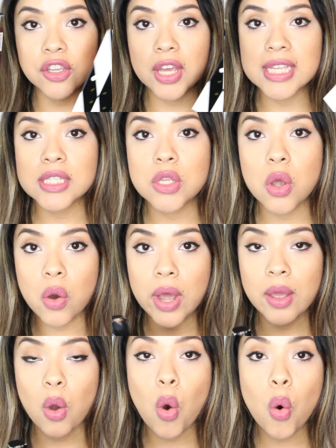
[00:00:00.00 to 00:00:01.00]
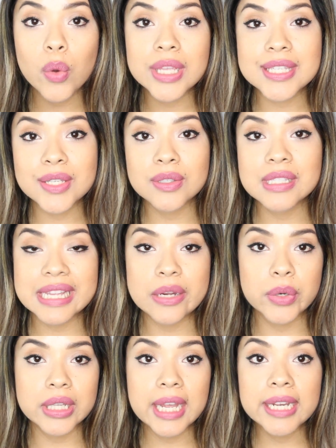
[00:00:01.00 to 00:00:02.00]
You guys know I always use
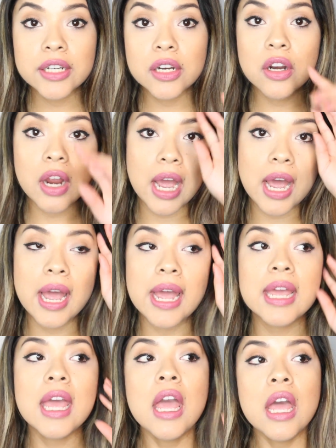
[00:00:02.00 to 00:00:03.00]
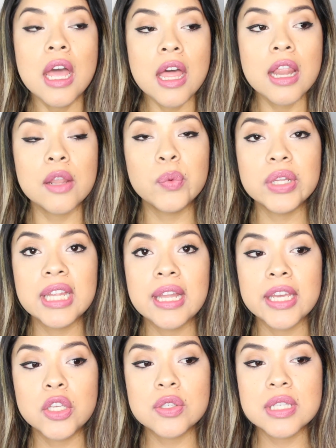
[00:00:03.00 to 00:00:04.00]
liquid liner. I really
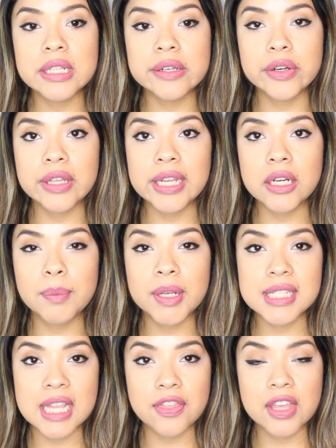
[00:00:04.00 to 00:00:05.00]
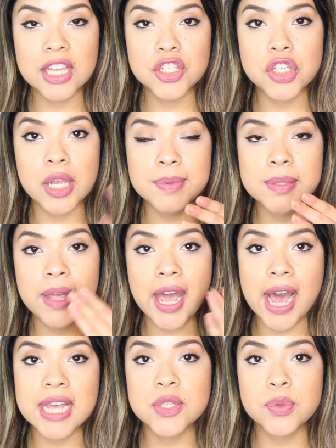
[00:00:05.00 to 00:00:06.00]
like using liquid liner because I think it shapes my
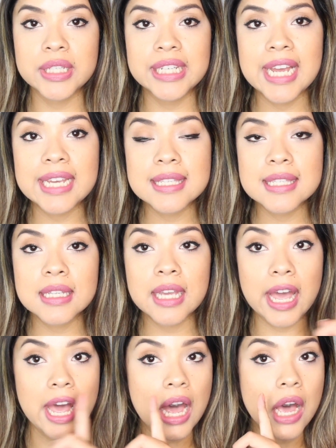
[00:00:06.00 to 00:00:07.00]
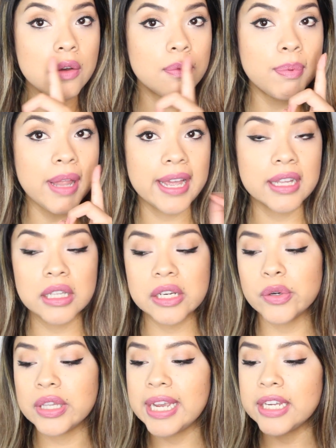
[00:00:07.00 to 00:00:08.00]
eyes really nicely. I have black
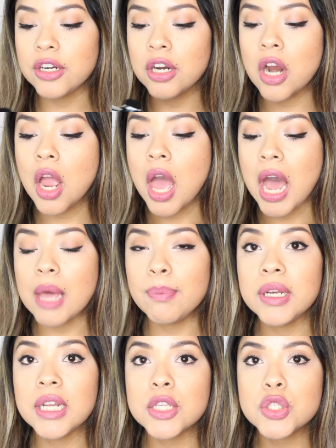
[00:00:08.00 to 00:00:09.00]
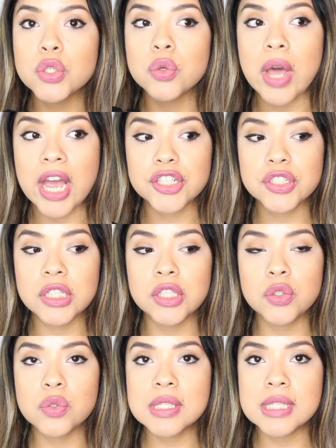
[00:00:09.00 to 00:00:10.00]
liquid liner. I've been into actually
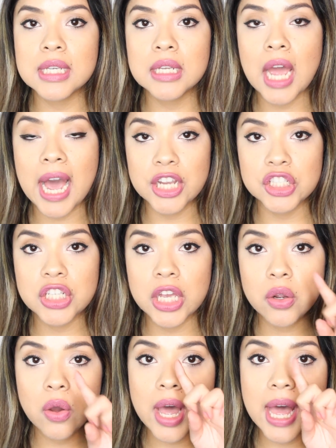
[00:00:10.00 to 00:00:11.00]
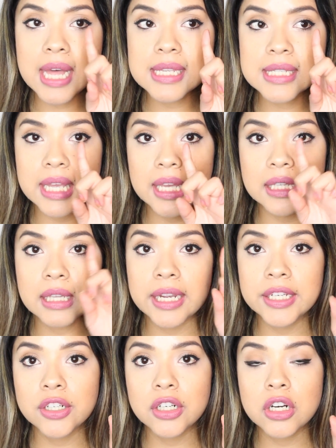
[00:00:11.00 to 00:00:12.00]
using eyeshadow as a
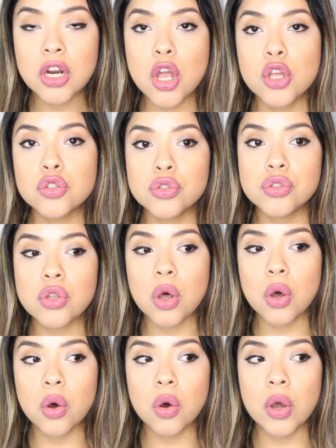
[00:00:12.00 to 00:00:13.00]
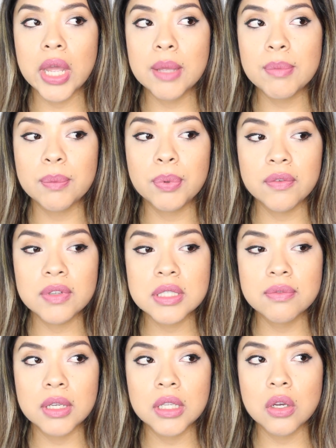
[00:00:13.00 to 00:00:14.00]
liner. So in my previous
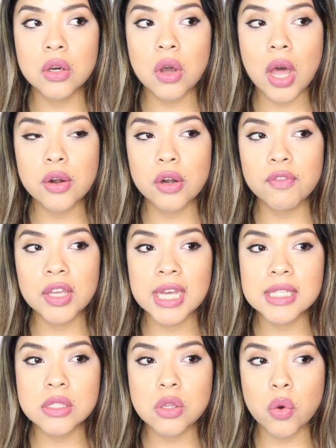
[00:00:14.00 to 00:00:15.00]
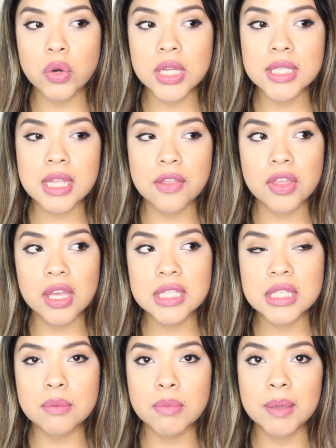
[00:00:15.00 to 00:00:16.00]
video, I don't know if you guys noticed, I think
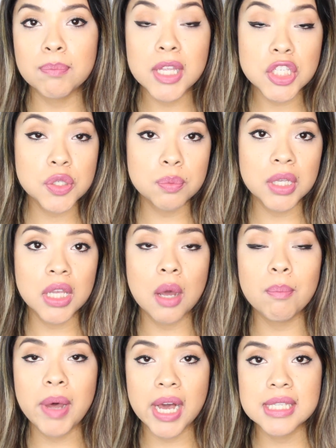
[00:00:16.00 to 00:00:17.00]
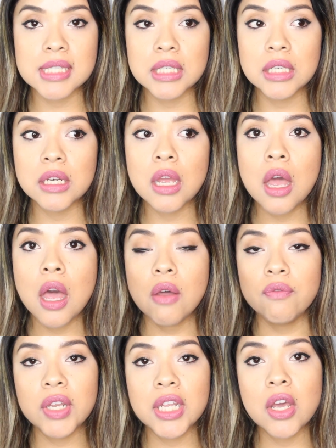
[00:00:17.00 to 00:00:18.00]
it's in my Pinch Me unboxing
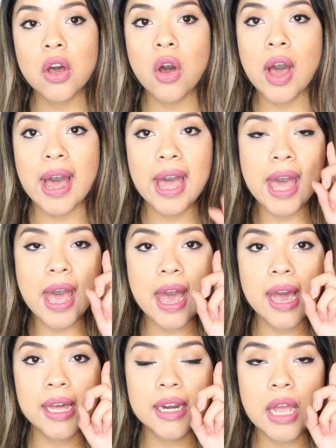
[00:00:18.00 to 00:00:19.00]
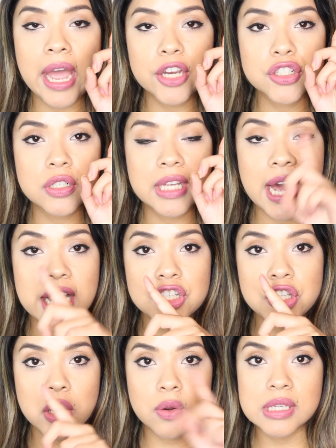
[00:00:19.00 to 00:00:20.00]
video, I had actually
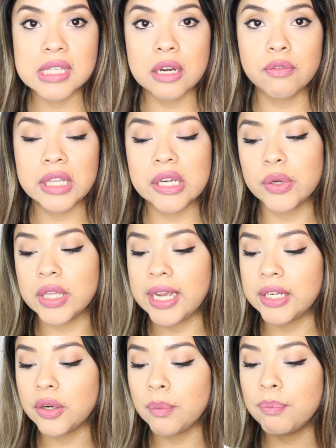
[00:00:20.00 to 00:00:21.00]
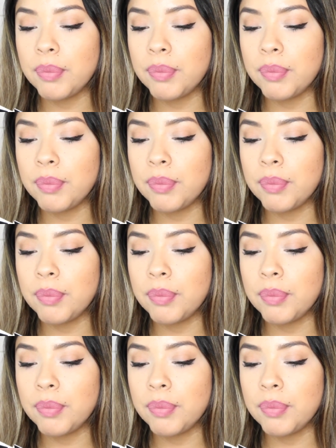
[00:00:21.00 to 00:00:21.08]
eyeshadow instead of liquid liner.